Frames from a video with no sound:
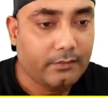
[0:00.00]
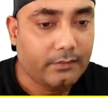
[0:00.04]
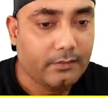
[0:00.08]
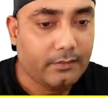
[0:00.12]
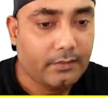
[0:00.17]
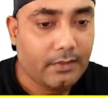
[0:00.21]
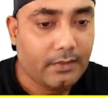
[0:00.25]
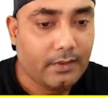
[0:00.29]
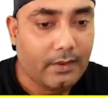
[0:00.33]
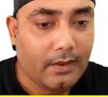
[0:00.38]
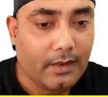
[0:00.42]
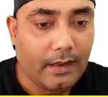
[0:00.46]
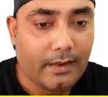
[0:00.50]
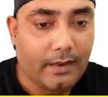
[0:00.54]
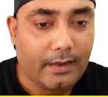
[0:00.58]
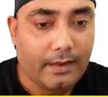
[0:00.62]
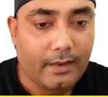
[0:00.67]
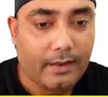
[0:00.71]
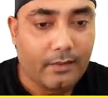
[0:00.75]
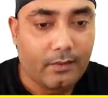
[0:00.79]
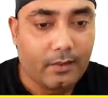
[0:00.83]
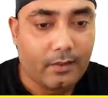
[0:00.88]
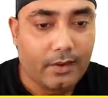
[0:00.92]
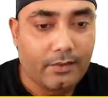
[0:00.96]
and then
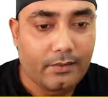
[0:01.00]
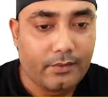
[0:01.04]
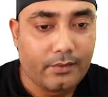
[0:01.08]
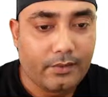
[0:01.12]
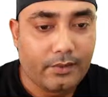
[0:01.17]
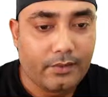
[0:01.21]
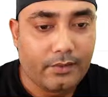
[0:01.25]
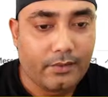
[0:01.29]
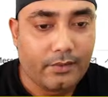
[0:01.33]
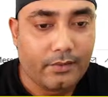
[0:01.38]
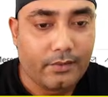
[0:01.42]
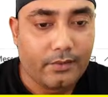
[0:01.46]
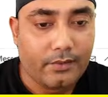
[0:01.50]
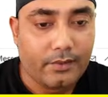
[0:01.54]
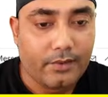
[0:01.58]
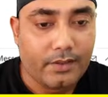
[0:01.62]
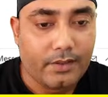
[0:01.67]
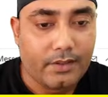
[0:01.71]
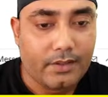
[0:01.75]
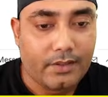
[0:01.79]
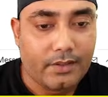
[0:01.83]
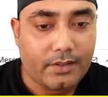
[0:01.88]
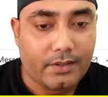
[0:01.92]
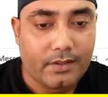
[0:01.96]
what you need to do
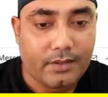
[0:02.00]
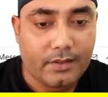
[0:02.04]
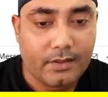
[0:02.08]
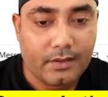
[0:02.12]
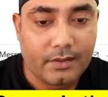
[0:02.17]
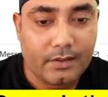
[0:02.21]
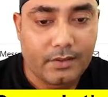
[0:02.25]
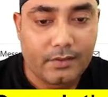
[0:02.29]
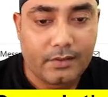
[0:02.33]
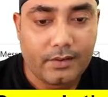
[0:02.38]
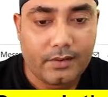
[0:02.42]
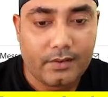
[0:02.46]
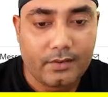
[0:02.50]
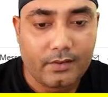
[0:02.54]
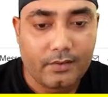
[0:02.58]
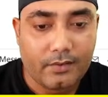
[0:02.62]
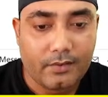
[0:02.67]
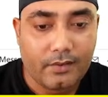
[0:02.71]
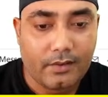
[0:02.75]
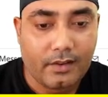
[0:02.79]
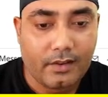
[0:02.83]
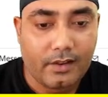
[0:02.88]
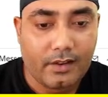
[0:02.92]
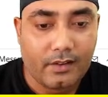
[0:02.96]
is, you need to
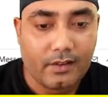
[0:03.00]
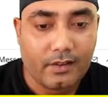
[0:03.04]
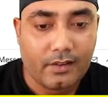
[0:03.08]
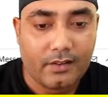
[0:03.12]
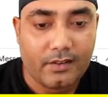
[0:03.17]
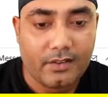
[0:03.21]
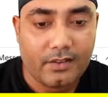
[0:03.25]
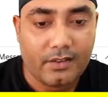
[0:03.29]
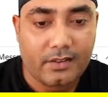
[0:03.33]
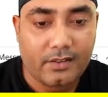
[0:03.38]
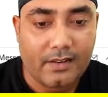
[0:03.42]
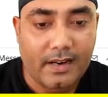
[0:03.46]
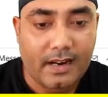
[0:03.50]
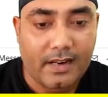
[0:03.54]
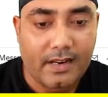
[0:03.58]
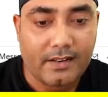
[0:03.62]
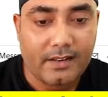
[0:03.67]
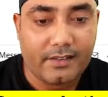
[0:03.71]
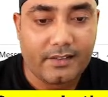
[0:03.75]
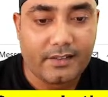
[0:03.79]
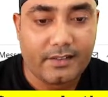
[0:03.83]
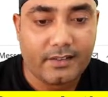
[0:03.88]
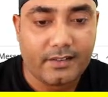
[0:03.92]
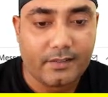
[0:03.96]
click on this write a
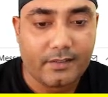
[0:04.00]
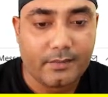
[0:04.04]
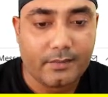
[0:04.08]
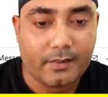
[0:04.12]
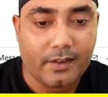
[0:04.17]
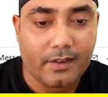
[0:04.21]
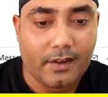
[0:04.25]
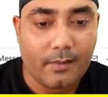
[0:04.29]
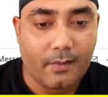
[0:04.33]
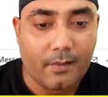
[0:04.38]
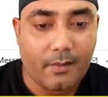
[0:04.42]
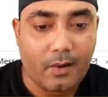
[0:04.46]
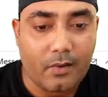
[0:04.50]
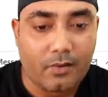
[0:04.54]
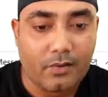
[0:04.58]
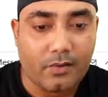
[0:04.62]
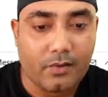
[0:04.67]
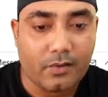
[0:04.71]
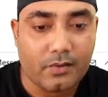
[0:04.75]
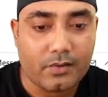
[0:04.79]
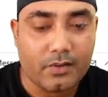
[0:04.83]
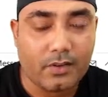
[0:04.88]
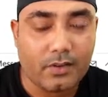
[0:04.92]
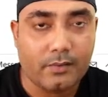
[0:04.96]
description about
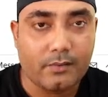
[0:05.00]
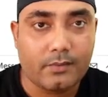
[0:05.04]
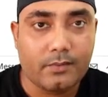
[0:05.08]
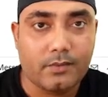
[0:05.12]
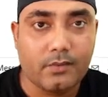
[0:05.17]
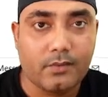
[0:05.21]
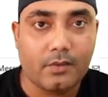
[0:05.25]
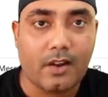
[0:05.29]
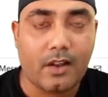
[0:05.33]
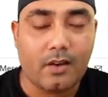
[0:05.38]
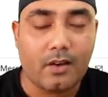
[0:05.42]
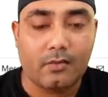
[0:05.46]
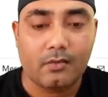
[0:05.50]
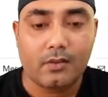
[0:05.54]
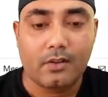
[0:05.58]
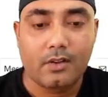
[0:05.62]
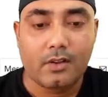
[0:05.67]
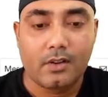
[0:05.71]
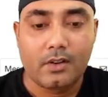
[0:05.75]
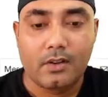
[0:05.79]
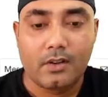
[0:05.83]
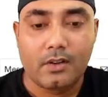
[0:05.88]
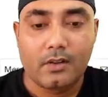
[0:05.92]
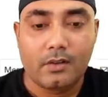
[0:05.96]
yourself. So now
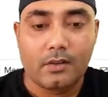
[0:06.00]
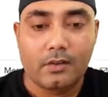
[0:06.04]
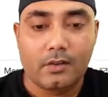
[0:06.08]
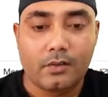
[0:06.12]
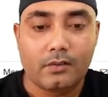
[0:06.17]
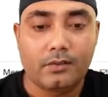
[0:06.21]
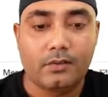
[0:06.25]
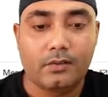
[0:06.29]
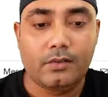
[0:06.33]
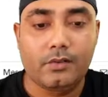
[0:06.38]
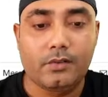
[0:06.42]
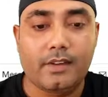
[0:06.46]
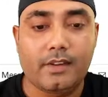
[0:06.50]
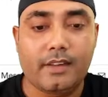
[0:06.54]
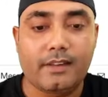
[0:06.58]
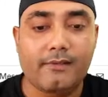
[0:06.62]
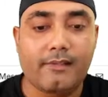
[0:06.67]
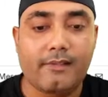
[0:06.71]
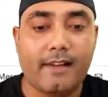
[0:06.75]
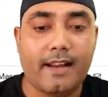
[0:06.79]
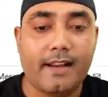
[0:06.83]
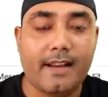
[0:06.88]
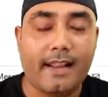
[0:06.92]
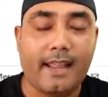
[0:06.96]
you
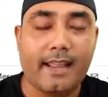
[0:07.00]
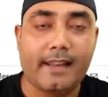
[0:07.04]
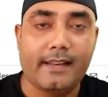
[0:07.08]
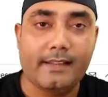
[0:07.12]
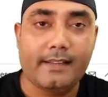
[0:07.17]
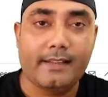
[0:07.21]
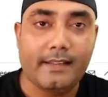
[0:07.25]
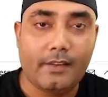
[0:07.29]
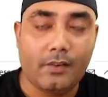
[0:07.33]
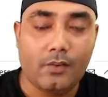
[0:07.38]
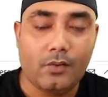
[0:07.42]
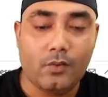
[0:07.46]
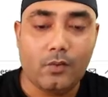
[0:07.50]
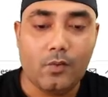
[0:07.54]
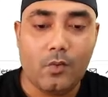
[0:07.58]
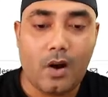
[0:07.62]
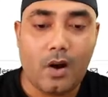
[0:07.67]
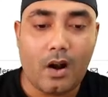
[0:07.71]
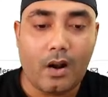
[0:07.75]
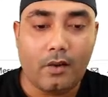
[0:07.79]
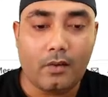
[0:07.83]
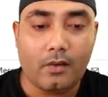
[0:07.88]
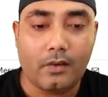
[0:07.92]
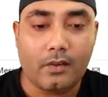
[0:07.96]
write anything you
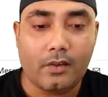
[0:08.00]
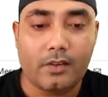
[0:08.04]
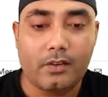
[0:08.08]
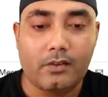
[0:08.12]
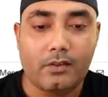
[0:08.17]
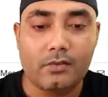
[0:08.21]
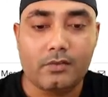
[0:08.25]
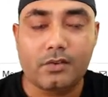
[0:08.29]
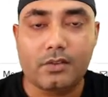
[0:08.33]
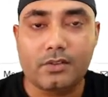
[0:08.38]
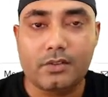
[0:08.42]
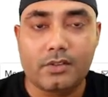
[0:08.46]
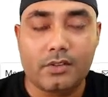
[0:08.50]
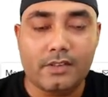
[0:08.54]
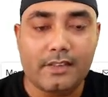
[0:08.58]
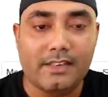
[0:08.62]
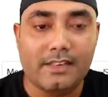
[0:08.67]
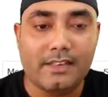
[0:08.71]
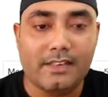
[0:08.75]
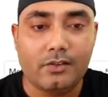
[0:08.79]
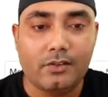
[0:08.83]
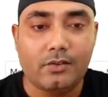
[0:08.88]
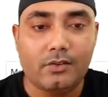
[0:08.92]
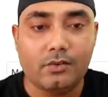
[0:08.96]
want. Okay, you just
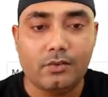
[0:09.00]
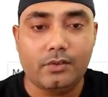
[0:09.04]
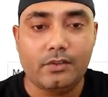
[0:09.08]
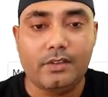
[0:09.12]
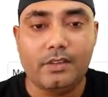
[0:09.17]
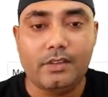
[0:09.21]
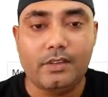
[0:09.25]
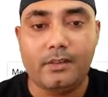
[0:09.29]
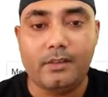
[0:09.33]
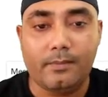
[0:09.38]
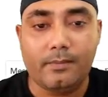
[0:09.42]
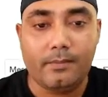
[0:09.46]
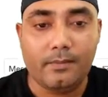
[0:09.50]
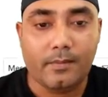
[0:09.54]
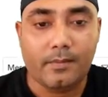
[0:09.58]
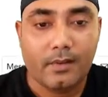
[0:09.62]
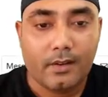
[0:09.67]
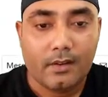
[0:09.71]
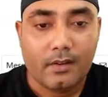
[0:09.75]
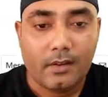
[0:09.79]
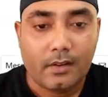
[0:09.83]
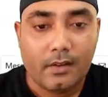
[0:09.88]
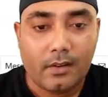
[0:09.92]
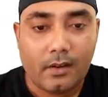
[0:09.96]
need to give
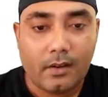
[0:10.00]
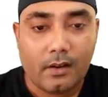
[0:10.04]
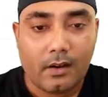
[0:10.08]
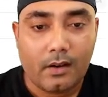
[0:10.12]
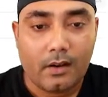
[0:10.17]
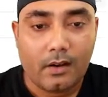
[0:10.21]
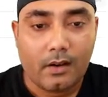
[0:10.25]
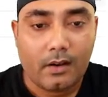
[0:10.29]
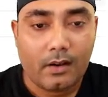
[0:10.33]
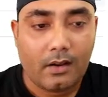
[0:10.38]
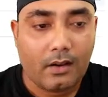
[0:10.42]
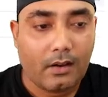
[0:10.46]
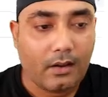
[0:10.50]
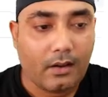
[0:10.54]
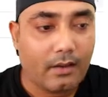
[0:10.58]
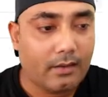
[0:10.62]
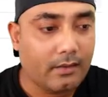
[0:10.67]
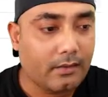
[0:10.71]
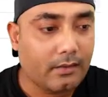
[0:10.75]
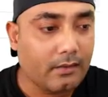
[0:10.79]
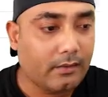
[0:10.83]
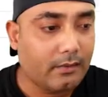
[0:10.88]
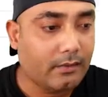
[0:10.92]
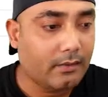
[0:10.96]
a
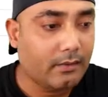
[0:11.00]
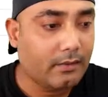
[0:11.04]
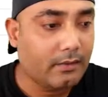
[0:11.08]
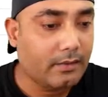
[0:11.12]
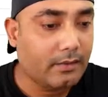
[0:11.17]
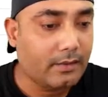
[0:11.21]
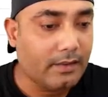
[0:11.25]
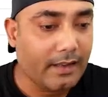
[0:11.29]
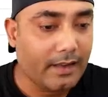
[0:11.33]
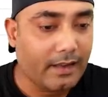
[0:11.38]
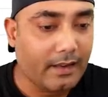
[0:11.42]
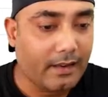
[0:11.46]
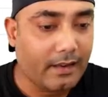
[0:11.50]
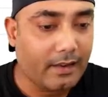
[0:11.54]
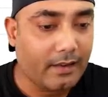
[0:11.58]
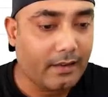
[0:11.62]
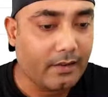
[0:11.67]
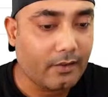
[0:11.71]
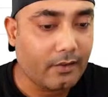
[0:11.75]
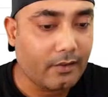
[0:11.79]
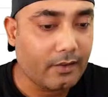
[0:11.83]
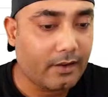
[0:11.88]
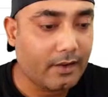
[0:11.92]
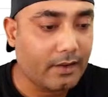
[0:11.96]
link.
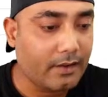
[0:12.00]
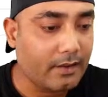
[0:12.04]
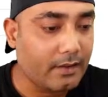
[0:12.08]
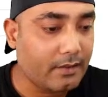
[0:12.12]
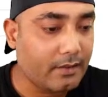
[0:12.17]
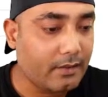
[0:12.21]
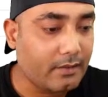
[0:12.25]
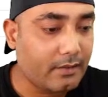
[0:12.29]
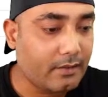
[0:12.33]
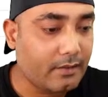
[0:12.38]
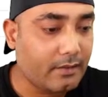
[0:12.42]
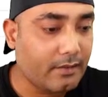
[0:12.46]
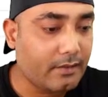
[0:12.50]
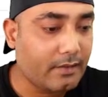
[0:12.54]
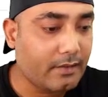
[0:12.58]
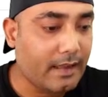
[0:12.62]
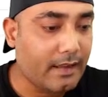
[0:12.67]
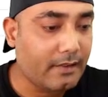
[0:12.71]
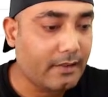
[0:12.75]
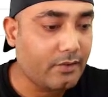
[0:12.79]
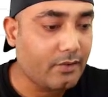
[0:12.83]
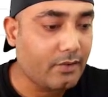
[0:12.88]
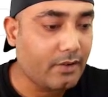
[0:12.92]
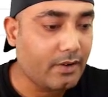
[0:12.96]
Okay,
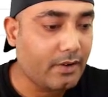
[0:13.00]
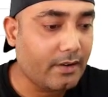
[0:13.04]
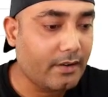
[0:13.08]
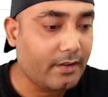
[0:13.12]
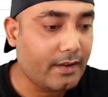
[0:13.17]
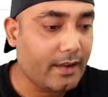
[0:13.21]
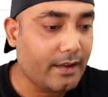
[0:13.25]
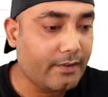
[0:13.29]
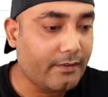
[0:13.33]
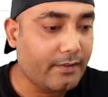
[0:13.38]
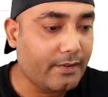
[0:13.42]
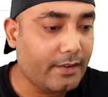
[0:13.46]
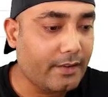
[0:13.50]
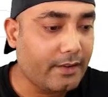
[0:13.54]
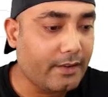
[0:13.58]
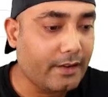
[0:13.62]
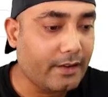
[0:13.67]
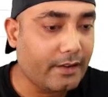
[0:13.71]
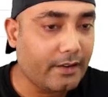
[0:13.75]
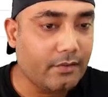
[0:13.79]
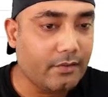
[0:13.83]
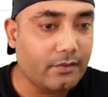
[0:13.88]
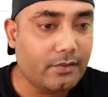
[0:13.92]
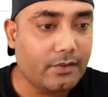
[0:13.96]
your affiliate link,
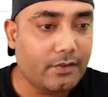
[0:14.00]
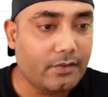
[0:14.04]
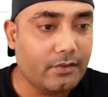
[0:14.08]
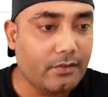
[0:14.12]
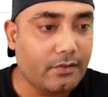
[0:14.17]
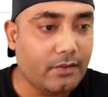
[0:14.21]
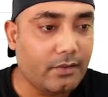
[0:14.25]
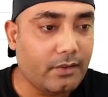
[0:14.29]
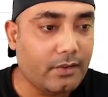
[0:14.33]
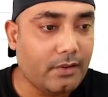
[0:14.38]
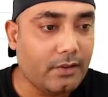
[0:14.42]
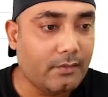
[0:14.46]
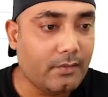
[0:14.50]
you need to give your